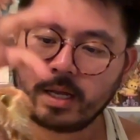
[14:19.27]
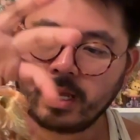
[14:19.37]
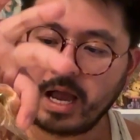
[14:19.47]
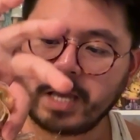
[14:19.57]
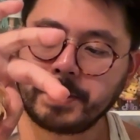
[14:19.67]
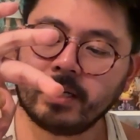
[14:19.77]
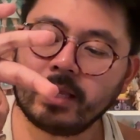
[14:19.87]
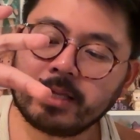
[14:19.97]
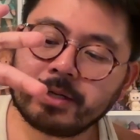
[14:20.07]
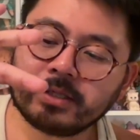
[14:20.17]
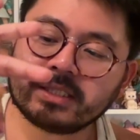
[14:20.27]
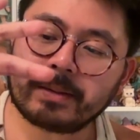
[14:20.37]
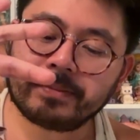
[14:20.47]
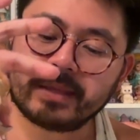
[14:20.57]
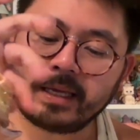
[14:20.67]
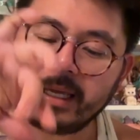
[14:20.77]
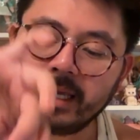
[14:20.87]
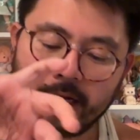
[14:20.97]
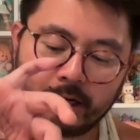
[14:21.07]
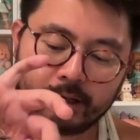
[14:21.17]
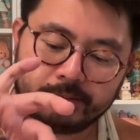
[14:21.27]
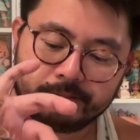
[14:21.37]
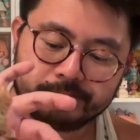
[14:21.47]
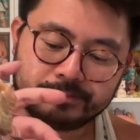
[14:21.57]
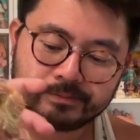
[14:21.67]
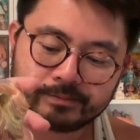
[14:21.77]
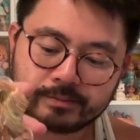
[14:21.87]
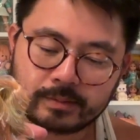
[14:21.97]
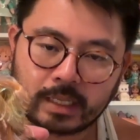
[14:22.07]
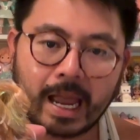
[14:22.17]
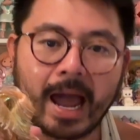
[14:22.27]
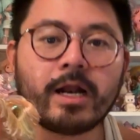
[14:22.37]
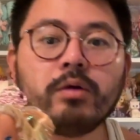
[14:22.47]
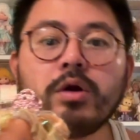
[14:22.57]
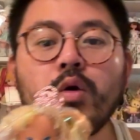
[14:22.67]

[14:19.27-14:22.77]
I feel like there's something here. I don't know